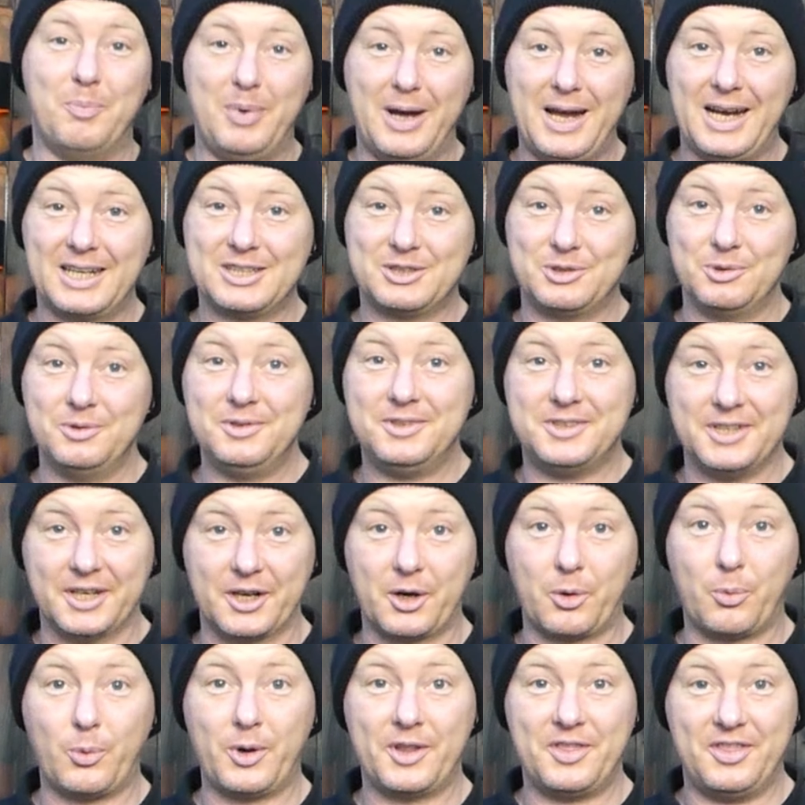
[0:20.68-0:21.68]
back to
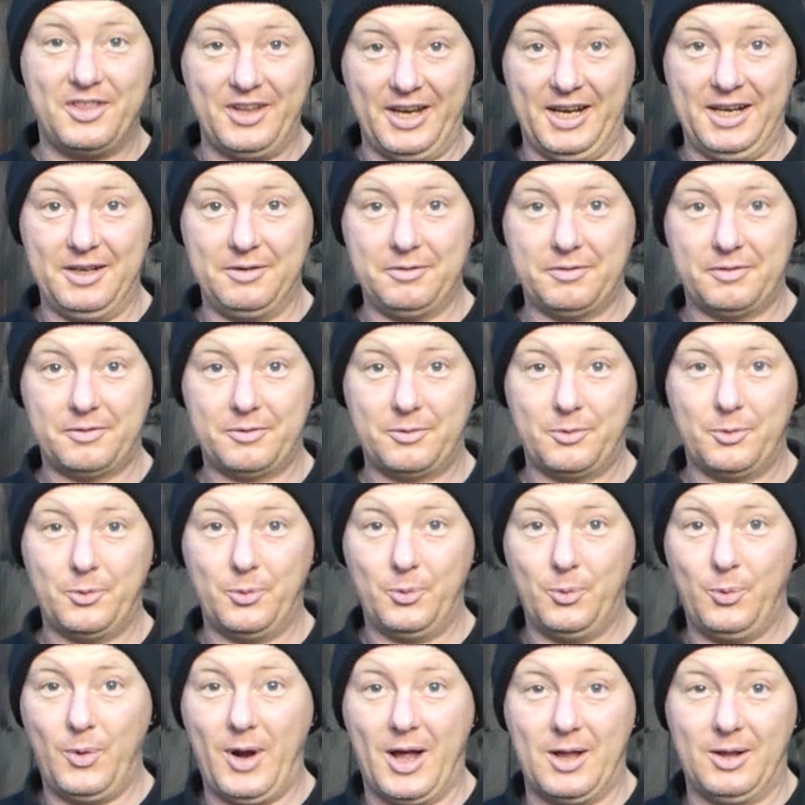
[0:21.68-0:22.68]
Dinner with Dave.
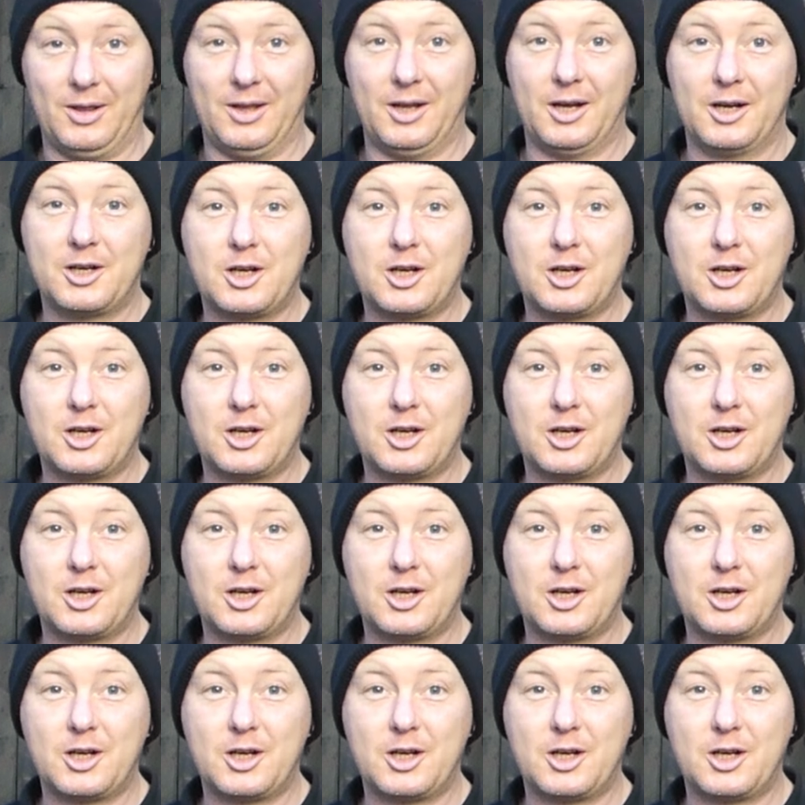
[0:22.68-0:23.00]
Well, a